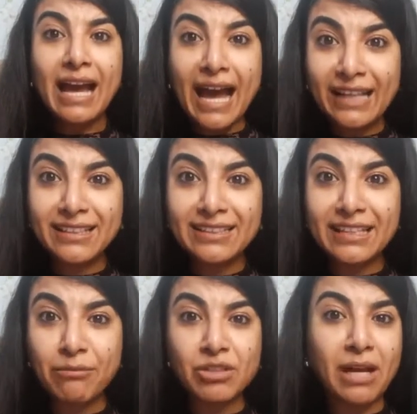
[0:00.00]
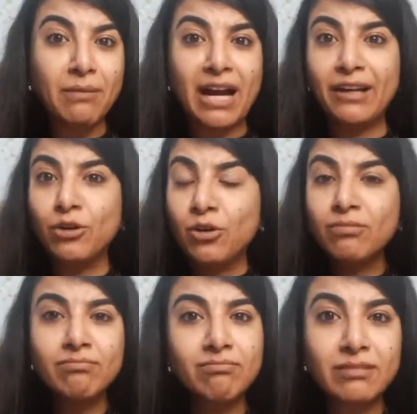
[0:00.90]
At the same time, I
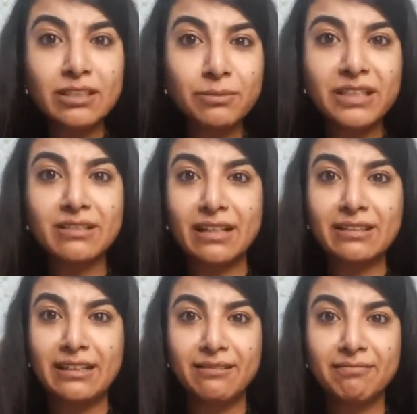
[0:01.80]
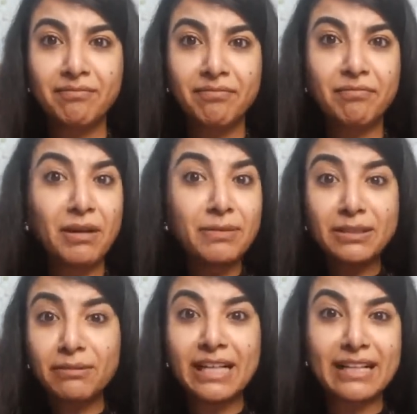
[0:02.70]
know this means nothing. Maybe
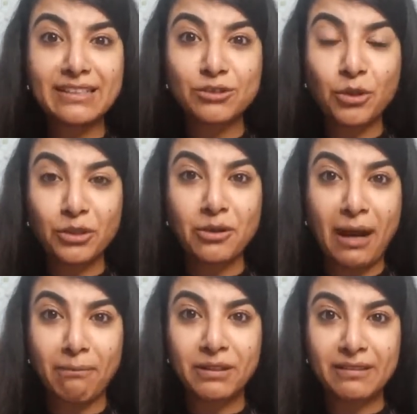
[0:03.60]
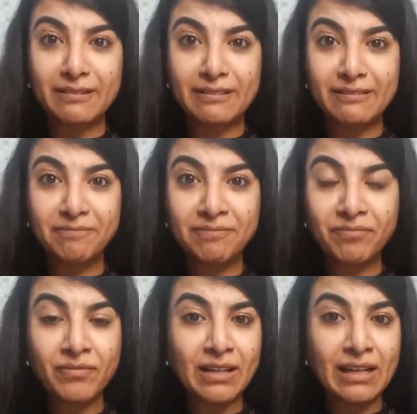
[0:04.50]
something else is going to happen.
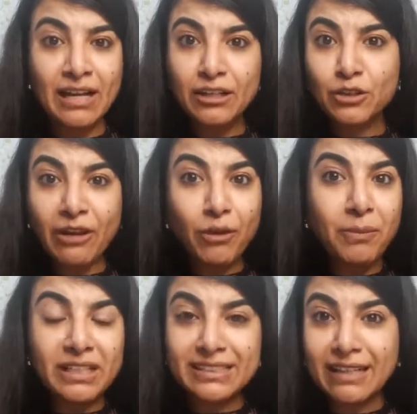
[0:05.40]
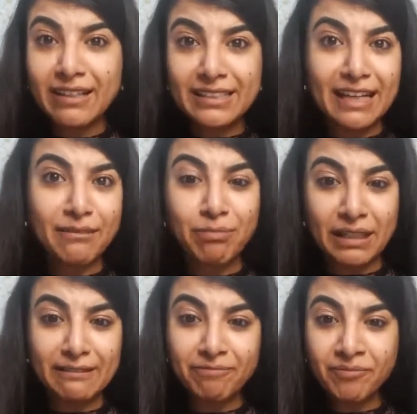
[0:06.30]
So everybody start
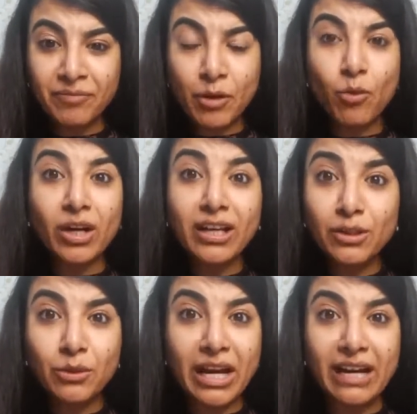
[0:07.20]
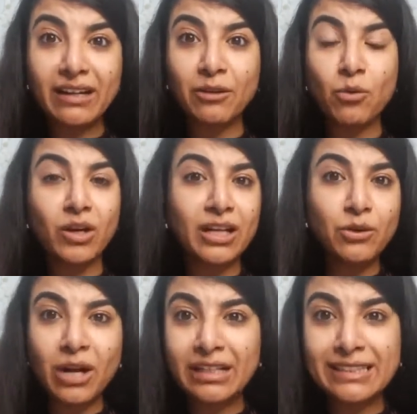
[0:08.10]
typing. What are you getting? What are
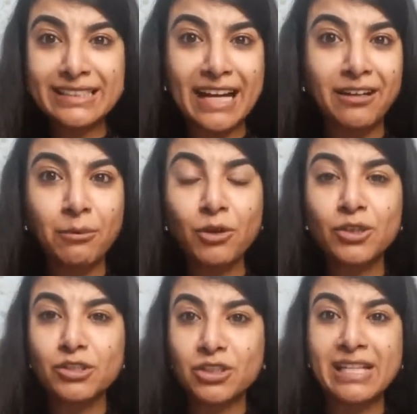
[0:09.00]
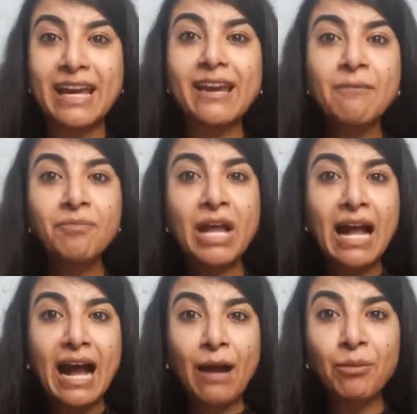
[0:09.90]
you understanding? Because today
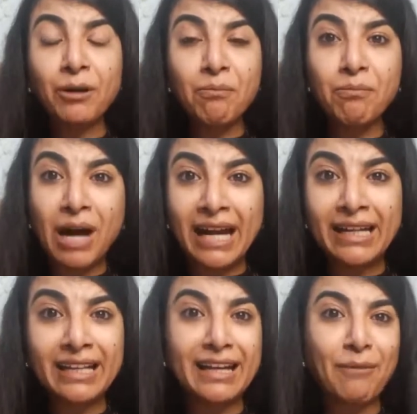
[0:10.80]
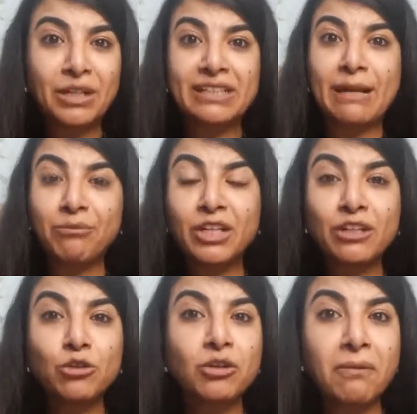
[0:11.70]
I'm
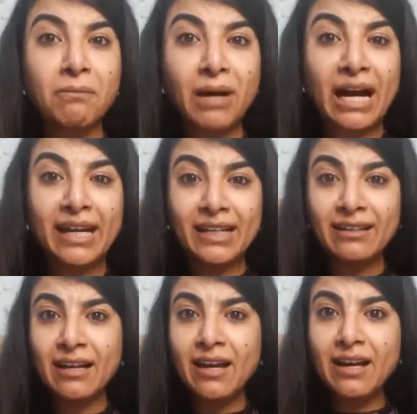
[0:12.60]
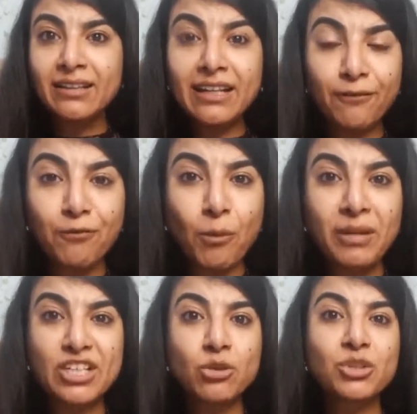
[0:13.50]
attempting to combine the
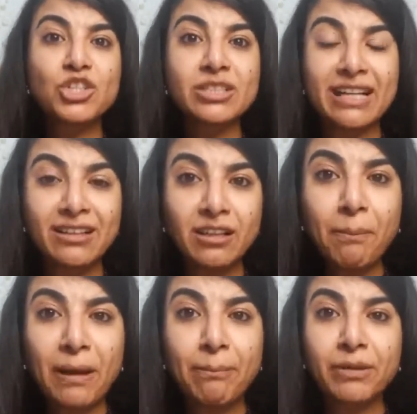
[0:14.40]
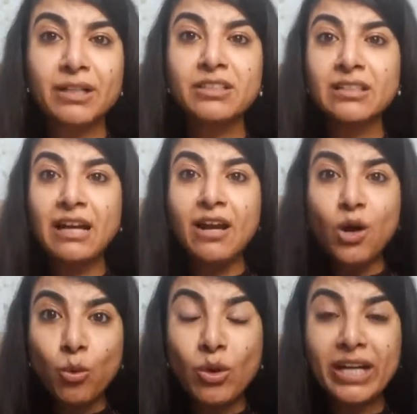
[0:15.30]
information which is in the papers
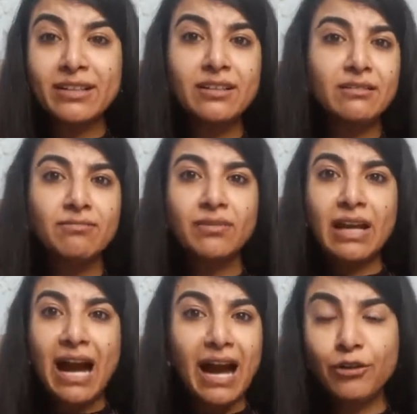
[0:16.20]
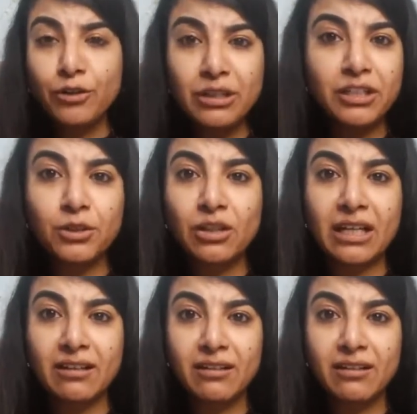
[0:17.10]
with how you need to think.